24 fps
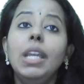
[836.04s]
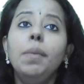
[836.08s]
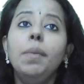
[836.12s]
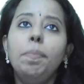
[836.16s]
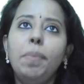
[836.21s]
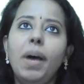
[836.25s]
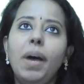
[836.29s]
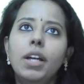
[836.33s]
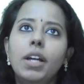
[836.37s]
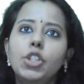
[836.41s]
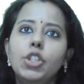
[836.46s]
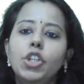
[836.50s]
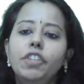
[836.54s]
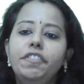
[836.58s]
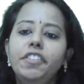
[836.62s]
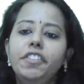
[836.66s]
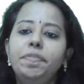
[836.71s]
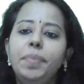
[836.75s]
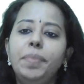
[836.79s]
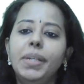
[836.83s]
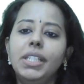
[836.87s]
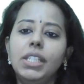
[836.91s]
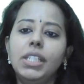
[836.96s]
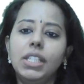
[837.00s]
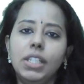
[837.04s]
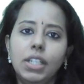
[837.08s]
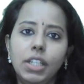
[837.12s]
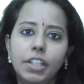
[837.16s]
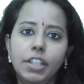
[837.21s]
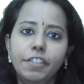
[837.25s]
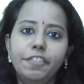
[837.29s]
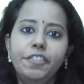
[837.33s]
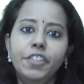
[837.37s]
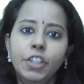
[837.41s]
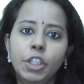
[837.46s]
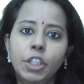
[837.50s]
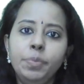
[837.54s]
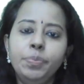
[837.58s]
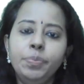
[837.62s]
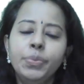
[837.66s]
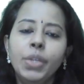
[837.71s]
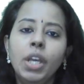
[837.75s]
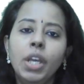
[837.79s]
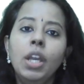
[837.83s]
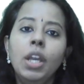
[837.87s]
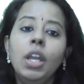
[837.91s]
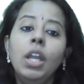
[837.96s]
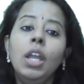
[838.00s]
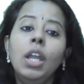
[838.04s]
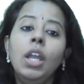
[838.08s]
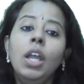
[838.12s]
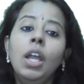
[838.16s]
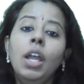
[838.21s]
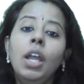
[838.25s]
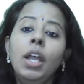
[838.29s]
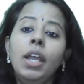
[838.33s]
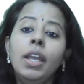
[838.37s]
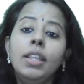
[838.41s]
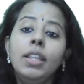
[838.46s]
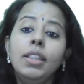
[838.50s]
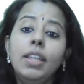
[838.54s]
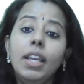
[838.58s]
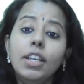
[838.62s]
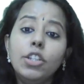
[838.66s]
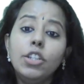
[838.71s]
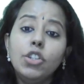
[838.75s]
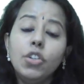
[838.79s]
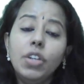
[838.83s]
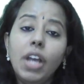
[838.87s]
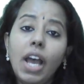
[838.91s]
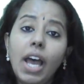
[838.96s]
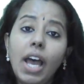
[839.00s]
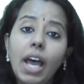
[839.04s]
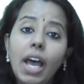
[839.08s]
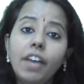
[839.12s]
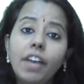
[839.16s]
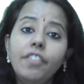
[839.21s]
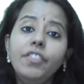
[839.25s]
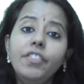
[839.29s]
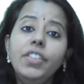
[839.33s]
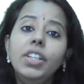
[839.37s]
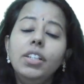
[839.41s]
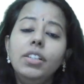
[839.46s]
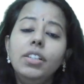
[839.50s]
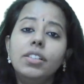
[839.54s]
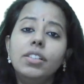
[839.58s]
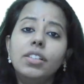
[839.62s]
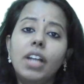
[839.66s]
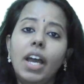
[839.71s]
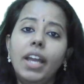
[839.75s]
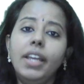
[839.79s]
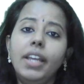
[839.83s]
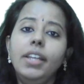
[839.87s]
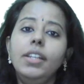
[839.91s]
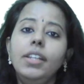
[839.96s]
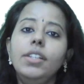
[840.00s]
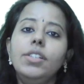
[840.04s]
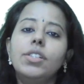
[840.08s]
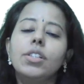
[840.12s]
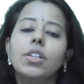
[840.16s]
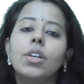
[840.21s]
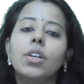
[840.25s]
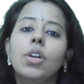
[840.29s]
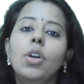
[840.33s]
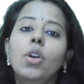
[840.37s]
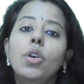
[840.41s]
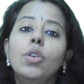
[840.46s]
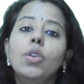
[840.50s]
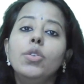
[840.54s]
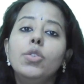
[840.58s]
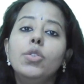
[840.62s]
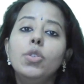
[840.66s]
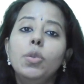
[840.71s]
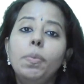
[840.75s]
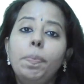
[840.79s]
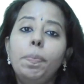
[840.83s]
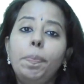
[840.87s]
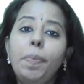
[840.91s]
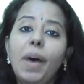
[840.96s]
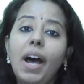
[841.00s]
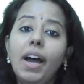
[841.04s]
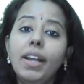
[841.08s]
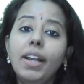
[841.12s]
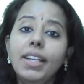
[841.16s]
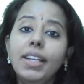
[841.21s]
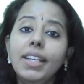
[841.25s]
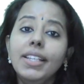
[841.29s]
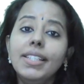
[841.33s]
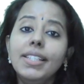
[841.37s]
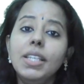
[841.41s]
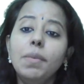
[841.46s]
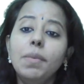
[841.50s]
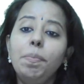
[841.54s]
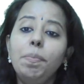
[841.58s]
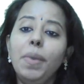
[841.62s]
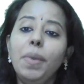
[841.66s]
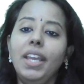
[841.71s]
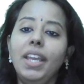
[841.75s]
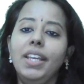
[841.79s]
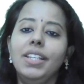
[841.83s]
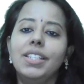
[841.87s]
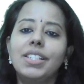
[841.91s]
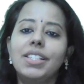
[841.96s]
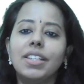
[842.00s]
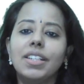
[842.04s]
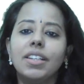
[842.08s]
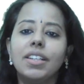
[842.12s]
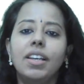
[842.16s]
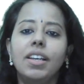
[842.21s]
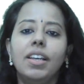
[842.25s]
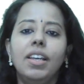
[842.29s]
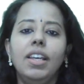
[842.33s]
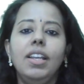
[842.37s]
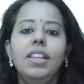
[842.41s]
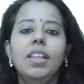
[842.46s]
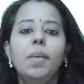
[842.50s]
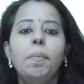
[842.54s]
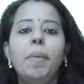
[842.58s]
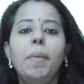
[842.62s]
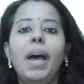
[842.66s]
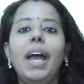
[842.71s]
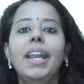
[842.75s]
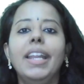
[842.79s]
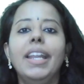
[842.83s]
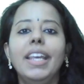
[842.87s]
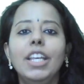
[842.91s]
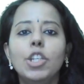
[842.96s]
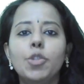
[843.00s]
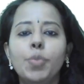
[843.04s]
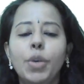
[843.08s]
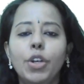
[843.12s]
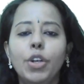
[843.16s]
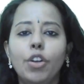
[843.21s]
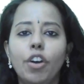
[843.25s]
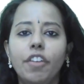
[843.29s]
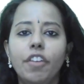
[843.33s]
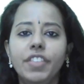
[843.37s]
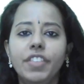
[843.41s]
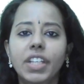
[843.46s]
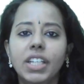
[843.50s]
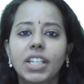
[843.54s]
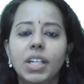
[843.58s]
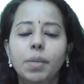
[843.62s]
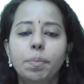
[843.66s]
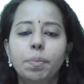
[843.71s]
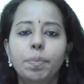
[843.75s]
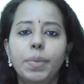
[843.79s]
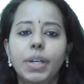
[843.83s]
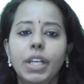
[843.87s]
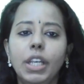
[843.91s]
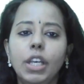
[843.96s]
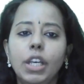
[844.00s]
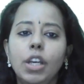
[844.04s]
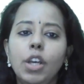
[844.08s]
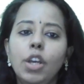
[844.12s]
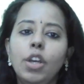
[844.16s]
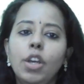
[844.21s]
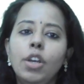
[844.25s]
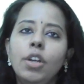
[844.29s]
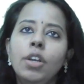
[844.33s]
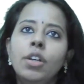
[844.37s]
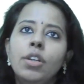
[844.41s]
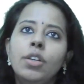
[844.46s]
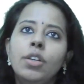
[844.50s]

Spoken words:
key part of a particular firm, they should have the right to participate in the management of the company.